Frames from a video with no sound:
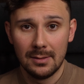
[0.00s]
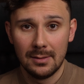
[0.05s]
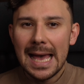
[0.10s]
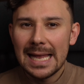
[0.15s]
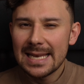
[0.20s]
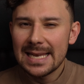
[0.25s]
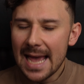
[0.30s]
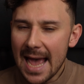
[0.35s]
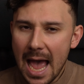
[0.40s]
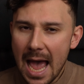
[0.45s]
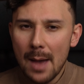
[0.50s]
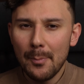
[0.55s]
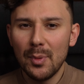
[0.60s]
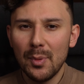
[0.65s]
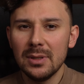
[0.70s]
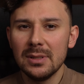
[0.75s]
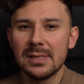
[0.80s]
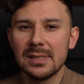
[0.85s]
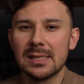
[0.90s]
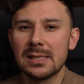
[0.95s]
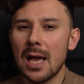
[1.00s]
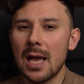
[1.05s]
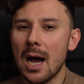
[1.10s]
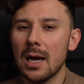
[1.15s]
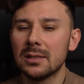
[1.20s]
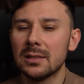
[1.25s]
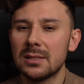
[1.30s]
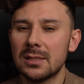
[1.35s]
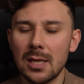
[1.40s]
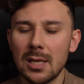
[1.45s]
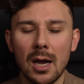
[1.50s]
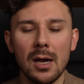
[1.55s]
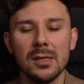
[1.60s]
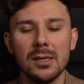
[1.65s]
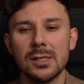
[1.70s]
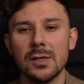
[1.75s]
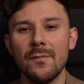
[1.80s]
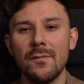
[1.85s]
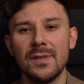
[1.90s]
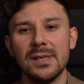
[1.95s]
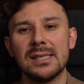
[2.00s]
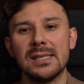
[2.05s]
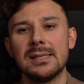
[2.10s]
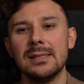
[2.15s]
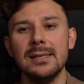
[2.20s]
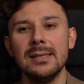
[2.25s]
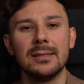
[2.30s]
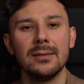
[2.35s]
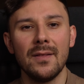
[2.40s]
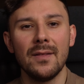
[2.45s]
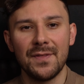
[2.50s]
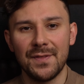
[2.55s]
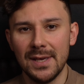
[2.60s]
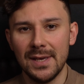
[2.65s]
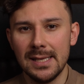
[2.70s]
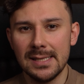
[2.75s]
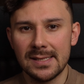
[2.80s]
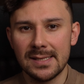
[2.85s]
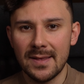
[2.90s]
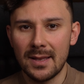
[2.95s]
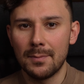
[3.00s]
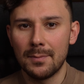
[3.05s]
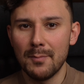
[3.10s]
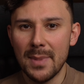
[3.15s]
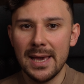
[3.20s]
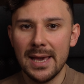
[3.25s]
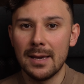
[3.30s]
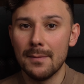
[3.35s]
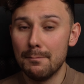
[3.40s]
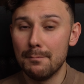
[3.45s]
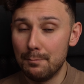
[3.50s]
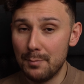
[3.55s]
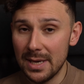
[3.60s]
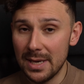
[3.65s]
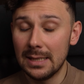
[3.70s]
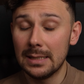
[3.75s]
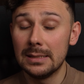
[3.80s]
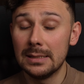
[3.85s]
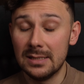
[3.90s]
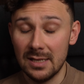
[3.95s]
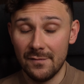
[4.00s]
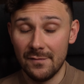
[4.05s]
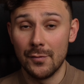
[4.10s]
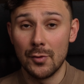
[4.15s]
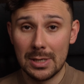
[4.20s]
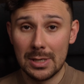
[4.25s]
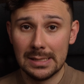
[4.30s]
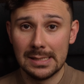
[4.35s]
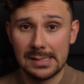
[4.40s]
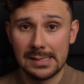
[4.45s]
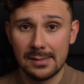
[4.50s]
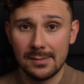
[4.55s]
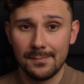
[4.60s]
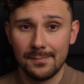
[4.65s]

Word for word: And Apple's got tons of these little things that make a big difference.